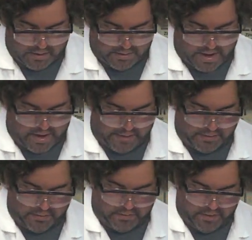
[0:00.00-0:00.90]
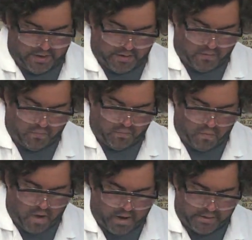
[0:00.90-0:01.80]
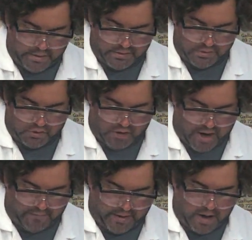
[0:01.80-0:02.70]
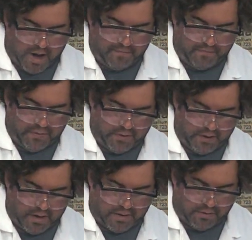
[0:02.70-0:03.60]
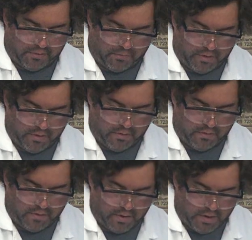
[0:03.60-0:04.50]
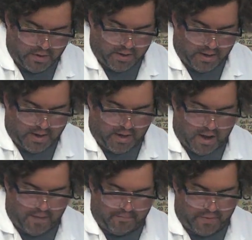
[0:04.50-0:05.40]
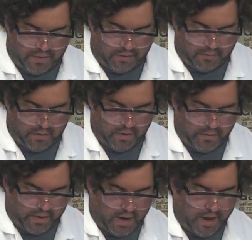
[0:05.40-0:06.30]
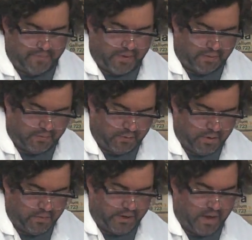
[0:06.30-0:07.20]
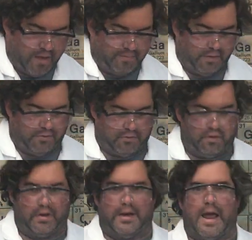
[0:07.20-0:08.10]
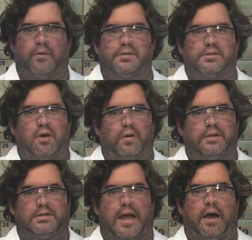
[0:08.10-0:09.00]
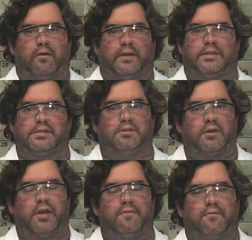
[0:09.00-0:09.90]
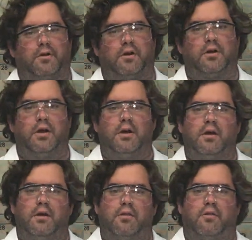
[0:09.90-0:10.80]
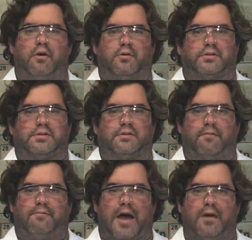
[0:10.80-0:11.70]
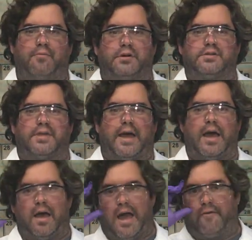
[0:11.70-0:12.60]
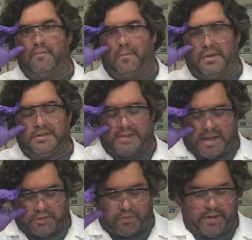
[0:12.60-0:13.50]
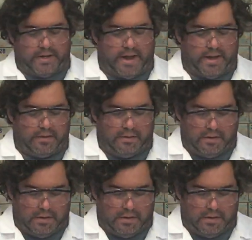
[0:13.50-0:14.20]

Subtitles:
Now the water is traveling up and through, and up and through, and up and through, and up and through, and now it's going down. It's looking for those fibers that haven't been saturated yet,